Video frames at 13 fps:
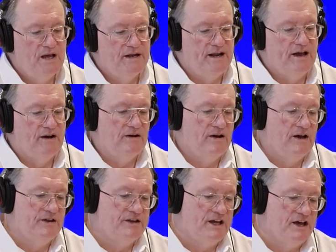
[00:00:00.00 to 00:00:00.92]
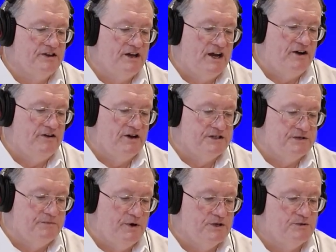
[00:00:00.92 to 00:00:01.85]
Now, the other area, I
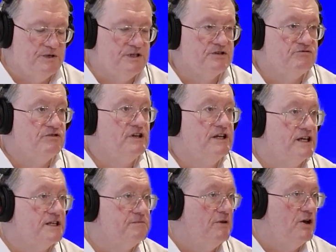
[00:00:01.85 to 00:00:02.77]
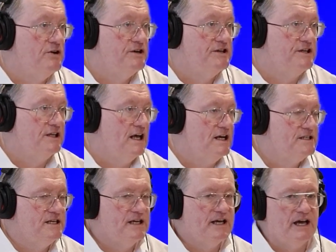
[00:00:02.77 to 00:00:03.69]
suppose, which has really exploded in the
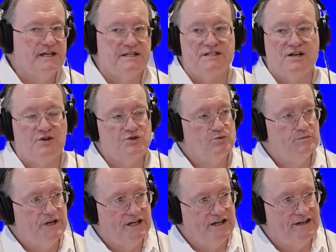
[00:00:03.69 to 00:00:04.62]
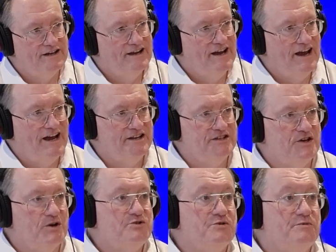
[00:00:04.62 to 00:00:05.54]
last decade is social media. Mm-hmm. And
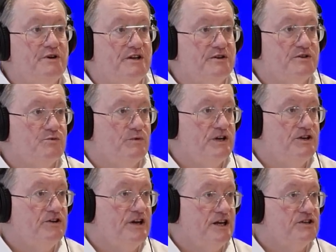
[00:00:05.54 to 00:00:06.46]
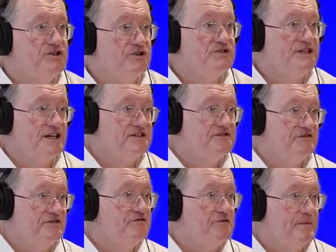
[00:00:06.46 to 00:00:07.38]
social media is where you get two sets of
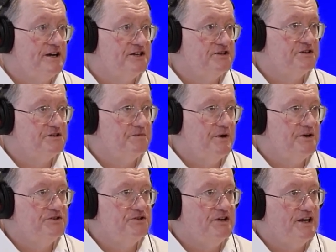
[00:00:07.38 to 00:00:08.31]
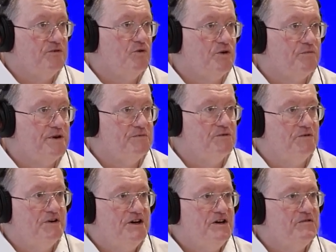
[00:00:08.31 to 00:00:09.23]
information, I suppose. You get what
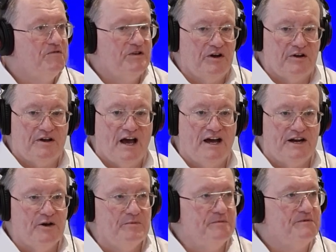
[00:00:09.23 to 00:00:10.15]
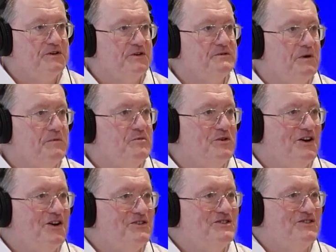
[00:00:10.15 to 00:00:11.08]
people, you know, can't help themselves by
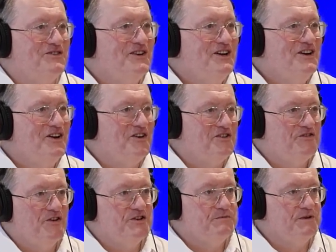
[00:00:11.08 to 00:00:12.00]
putting on the phones.